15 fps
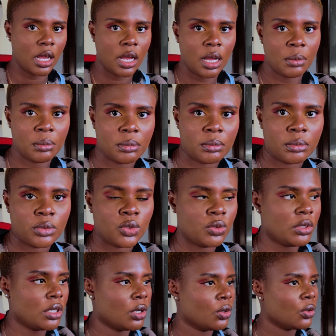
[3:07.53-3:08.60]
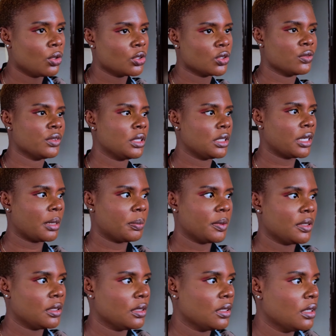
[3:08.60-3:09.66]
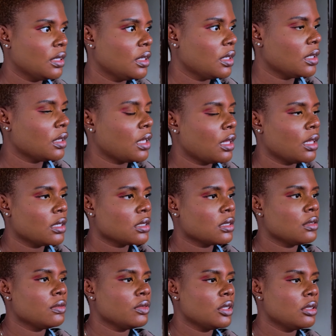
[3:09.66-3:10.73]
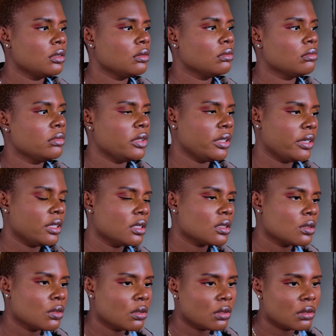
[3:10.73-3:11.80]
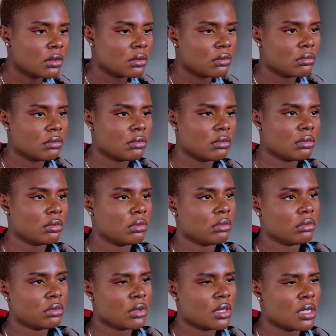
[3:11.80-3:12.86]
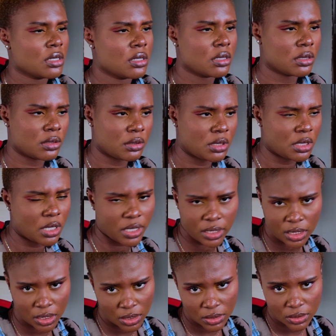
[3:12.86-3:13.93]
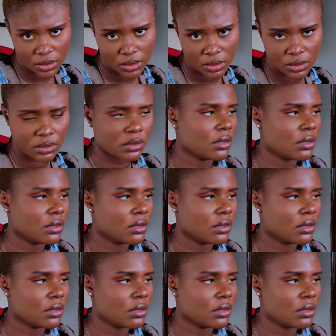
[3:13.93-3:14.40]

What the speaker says: I'm doing a whole lot of yapping that doesn't even, yeah, it's not necessary, I guess.